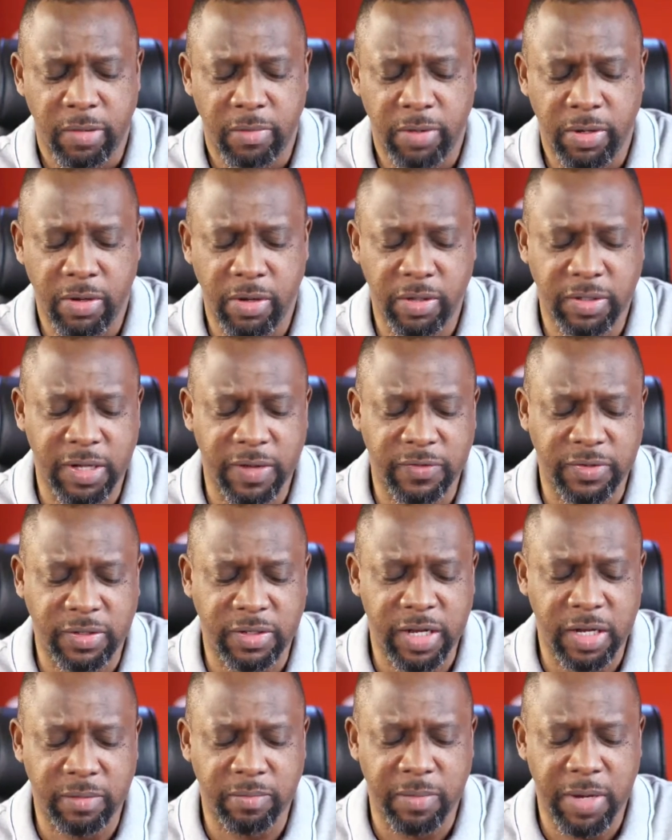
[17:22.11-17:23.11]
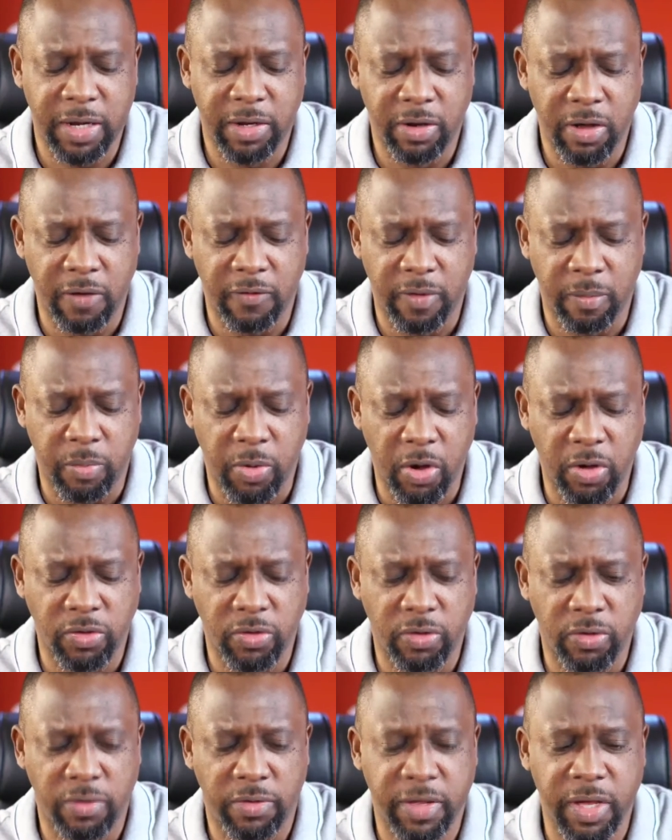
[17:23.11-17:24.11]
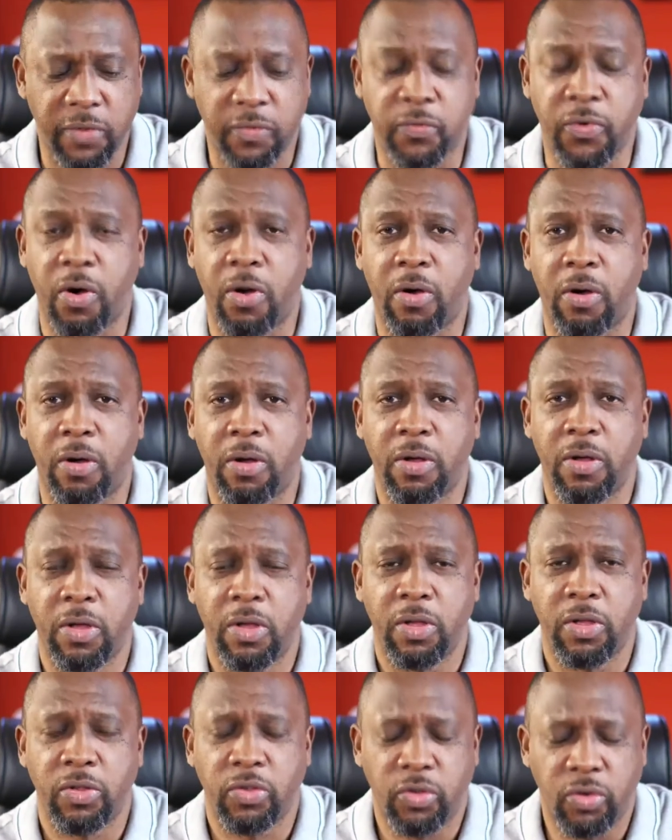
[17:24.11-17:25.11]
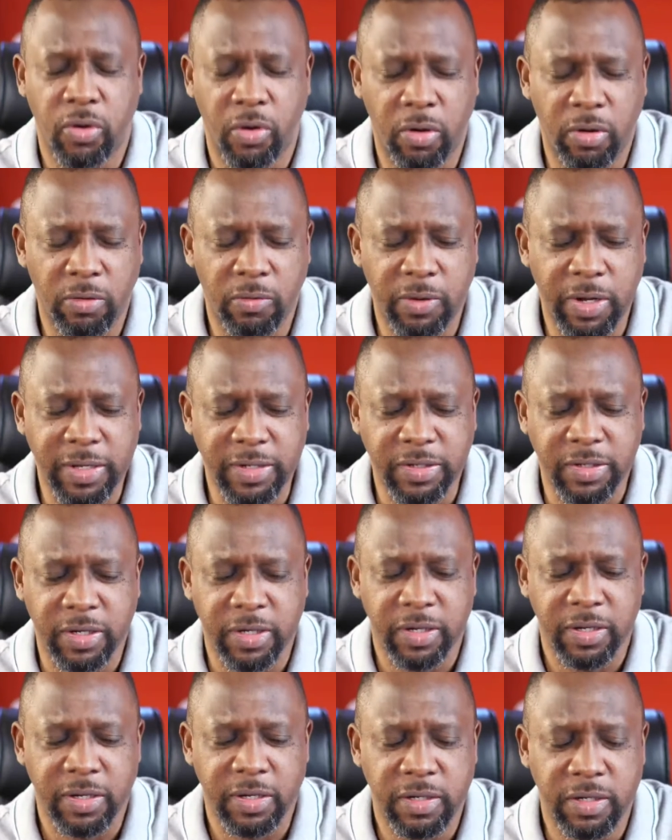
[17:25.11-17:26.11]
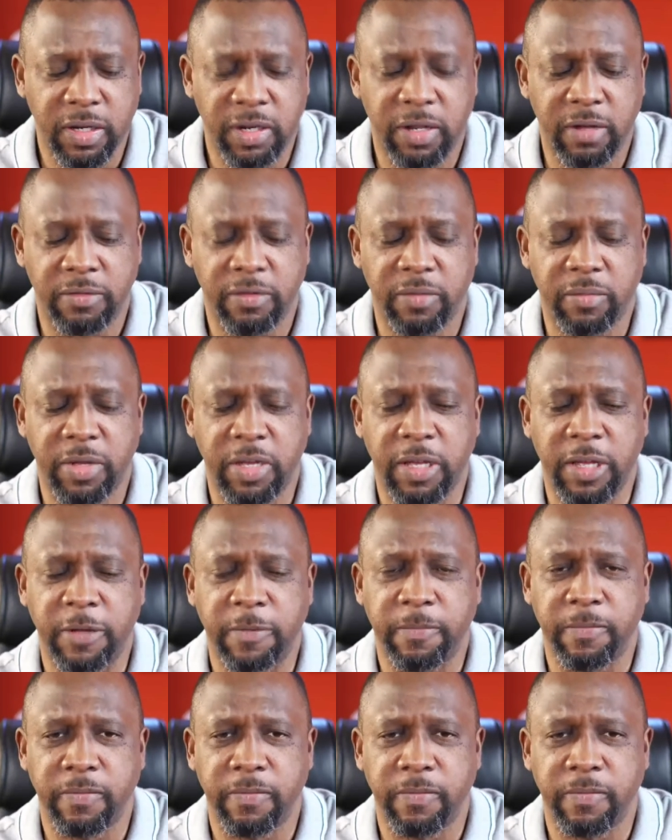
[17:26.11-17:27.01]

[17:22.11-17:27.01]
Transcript: Because I've set my love upon you, therefore you always deliver me.